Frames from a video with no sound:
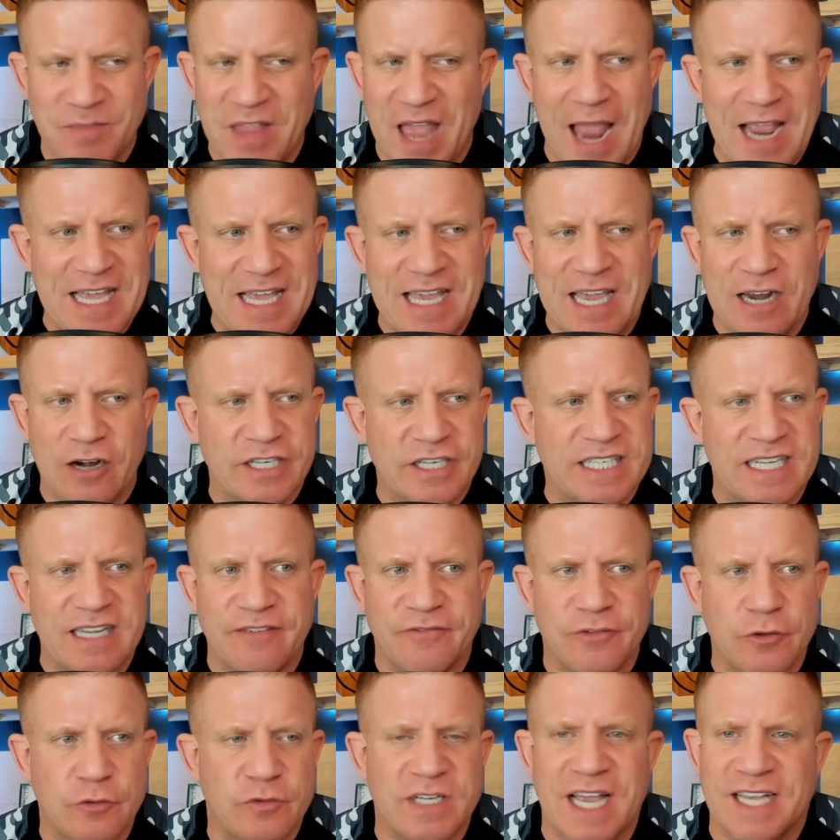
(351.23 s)
I guarantee
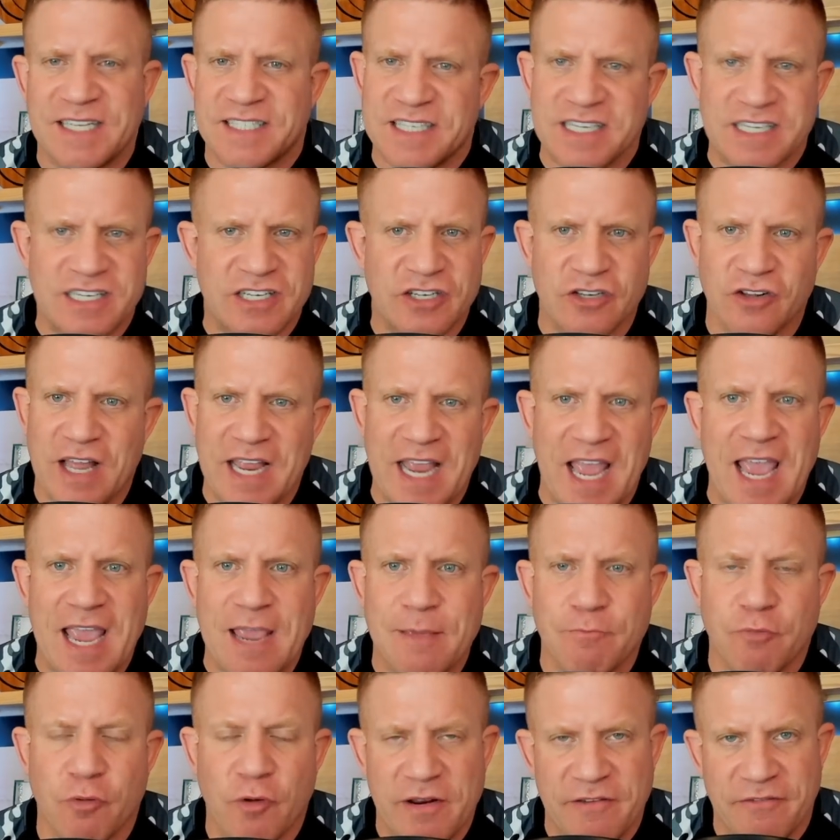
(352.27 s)
if you test these are like
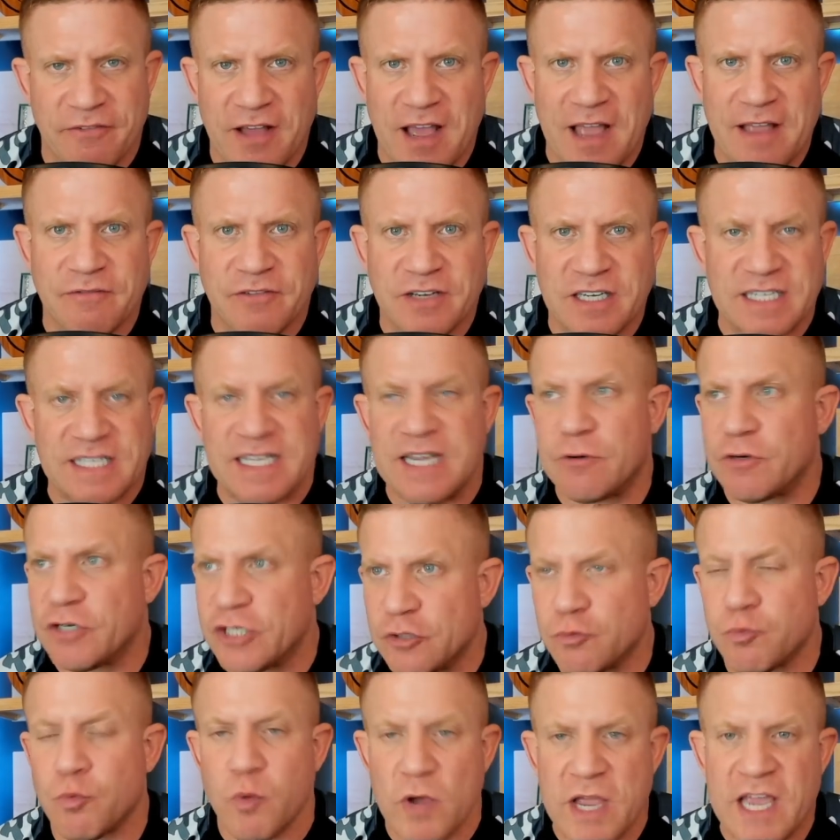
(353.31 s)
8.5, because they were
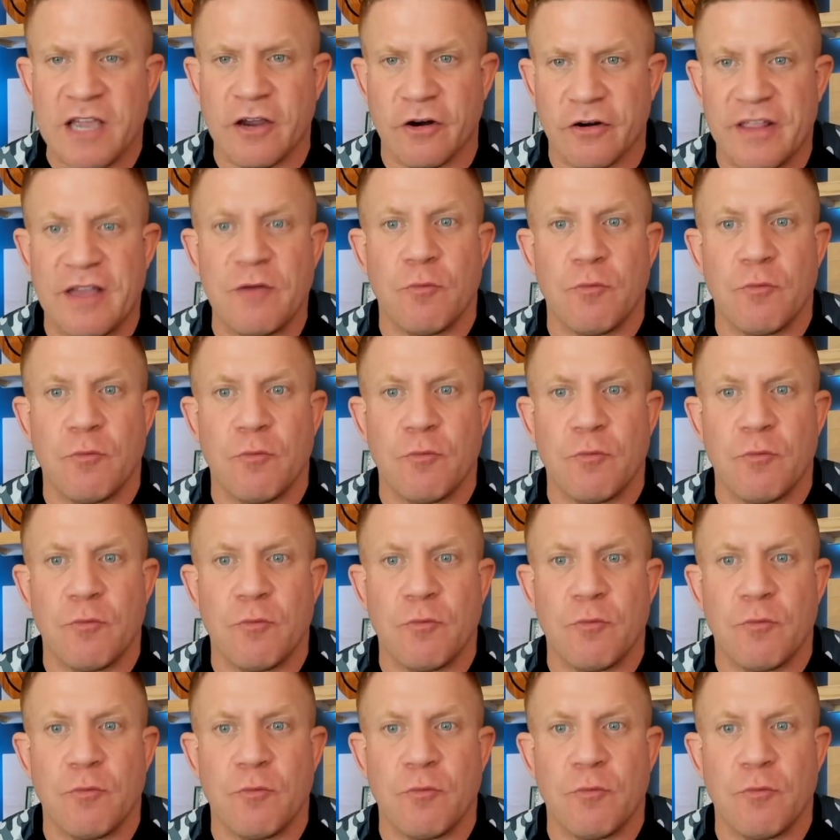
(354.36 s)
just weaker.